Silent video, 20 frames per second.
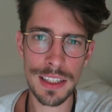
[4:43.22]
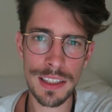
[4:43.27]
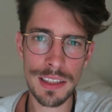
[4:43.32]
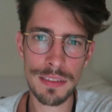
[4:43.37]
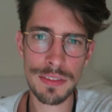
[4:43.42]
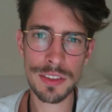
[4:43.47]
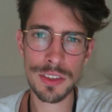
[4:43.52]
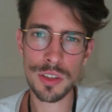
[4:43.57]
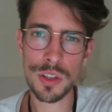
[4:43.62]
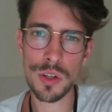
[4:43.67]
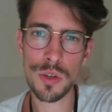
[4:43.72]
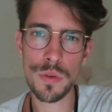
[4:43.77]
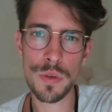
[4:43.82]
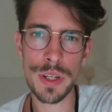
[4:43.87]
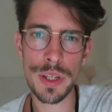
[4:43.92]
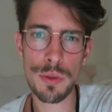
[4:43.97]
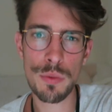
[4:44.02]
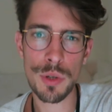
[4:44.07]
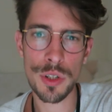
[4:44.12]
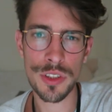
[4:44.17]
Even though
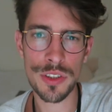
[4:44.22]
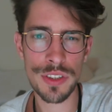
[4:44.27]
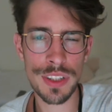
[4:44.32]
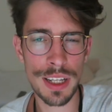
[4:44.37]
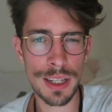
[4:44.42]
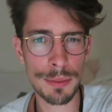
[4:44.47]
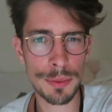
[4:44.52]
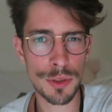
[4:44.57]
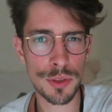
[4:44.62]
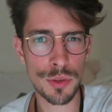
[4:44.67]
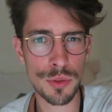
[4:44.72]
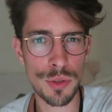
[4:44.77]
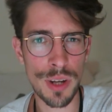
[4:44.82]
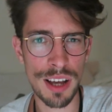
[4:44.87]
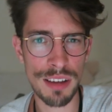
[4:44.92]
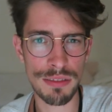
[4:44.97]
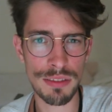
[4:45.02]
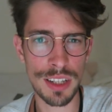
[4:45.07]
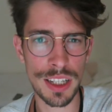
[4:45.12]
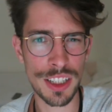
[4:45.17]
he wasn't able to
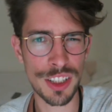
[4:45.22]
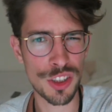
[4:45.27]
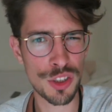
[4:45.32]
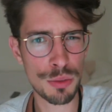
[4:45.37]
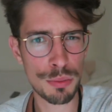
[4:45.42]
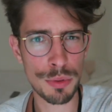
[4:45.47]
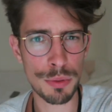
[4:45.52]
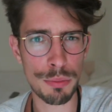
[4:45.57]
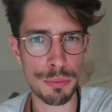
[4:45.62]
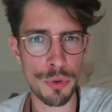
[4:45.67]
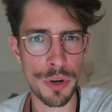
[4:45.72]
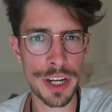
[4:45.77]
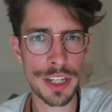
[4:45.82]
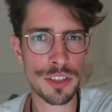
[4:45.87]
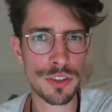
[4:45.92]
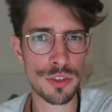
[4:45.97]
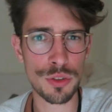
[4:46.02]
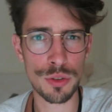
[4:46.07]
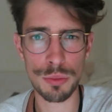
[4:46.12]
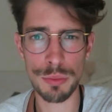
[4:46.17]
have like a super
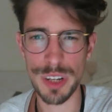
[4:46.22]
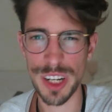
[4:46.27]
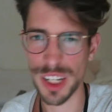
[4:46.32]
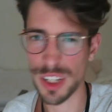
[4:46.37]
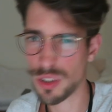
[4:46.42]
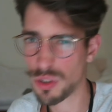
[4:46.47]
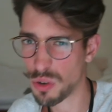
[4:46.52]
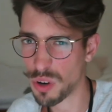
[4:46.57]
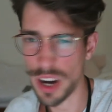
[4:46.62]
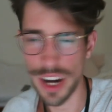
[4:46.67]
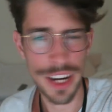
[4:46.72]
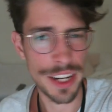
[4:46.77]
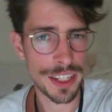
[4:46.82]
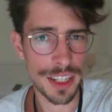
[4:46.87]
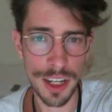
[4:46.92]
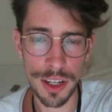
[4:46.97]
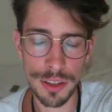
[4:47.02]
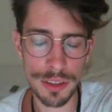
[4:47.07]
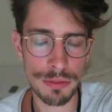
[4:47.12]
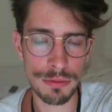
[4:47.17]
breakthrough by crying
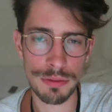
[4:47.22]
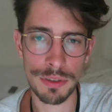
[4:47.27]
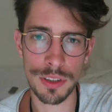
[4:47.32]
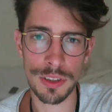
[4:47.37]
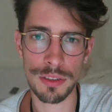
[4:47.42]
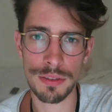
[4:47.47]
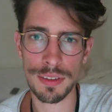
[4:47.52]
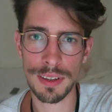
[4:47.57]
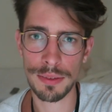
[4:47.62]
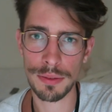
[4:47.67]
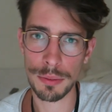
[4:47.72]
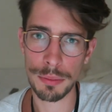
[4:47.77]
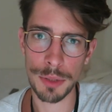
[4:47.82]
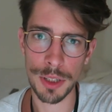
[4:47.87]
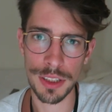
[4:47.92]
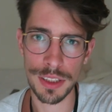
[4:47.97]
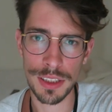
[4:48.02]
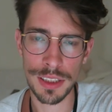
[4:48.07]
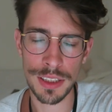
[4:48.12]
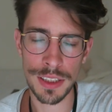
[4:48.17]
out in front of
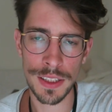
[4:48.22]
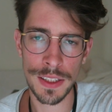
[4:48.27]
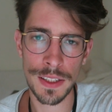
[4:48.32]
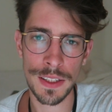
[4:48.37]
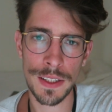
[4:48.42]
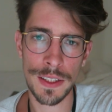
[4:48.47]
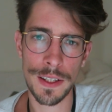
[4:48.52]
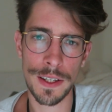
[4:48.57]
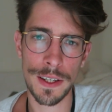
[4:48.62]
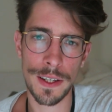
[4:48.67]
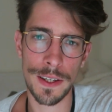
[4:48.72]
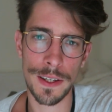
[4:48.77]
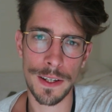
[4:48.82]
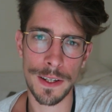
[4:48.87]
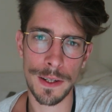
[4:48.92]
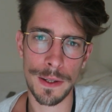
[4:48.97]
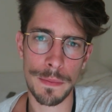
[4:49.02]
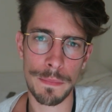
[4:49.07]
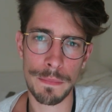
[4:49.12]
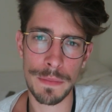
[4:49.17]
everybody,
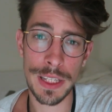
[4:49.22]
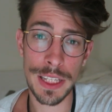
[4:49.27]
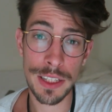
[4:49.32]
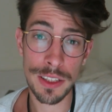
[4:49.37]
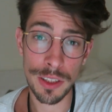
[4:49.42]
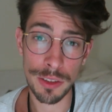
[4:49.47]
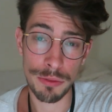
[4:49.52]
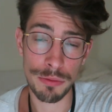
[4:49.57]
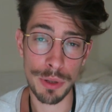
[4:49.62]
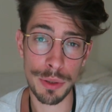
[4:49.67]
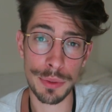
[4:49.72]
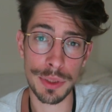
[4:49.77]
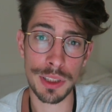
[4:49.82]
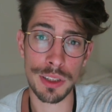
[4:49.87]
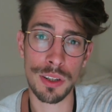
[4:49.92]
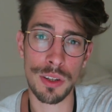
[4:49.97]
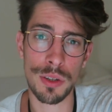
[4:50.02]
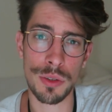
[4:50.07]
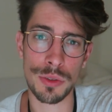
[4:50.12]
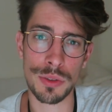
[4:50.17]
he got very
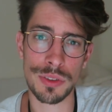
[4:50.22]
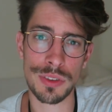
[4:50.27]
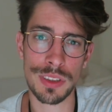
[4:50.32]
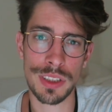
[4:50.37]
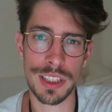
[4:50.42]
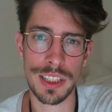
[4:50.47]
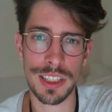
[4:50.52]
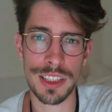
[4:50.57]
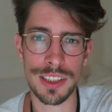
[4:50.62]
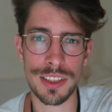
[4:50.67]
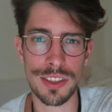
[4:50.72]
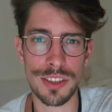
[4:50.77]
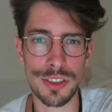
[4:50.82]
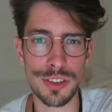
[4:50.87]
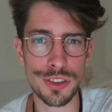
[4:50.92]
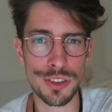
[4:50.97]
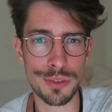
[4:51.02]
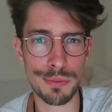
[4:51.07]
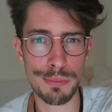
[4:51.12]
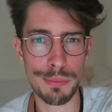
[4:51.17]
close,
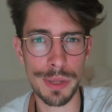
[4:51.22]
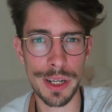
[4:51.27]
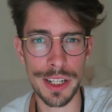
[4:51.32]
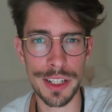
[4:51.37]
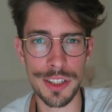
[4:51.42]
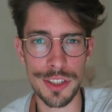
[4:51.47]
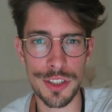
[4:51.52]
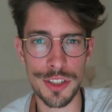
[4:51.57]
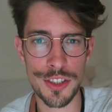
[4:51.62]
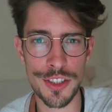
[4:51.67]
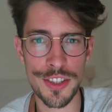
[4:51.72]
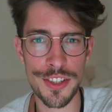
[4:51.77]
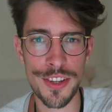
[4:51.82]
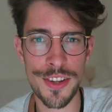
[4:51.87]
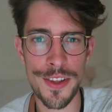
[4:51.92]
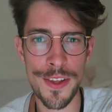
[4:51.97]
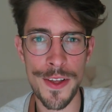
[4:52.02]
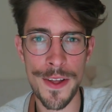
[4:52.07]
and by just